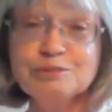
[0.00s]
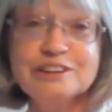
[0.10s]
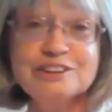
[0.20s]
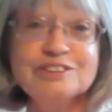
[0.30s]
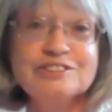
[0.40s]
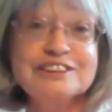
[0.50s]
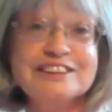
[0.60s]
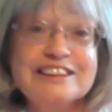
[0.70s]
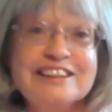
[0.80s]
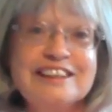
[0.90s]
We do
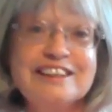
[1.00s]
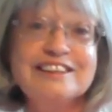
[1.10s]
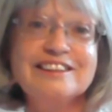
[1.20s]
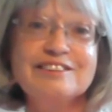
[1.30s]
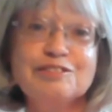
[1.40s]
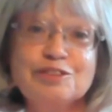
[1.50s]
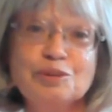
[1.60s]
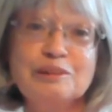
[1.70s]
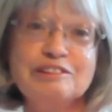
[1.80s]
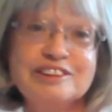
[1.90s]
see through
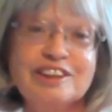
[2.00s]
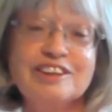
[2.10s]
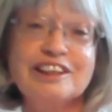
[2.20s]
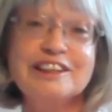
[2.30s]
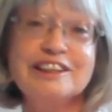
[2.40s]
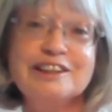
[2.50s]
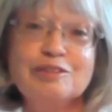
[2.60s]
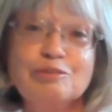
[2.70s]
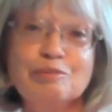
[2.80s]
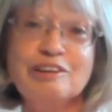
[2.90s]
the mirror darkly
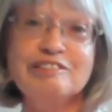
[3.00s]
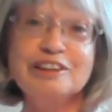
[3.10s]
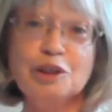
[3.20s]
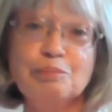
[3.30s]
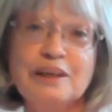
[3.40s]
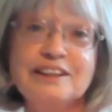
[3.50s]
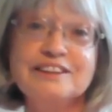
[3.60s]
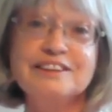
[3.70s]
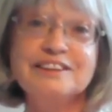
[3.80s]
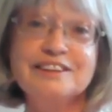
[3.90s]
when we're in our
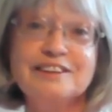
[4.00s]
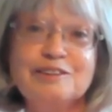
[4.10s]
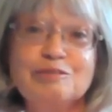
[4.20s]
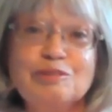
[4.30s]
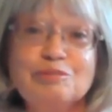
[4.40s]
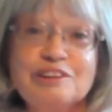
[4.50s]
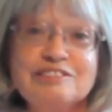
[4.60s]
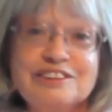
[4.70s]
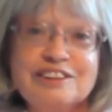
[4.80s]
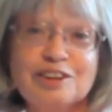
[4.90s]
pain, when
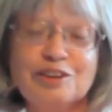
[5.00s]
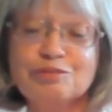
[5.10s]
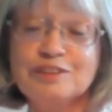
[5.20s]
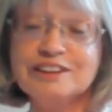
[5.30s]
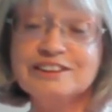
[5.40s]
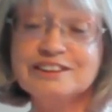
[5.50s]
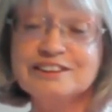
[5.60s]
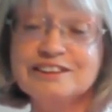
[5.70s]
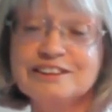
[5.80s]
we're in our conflict.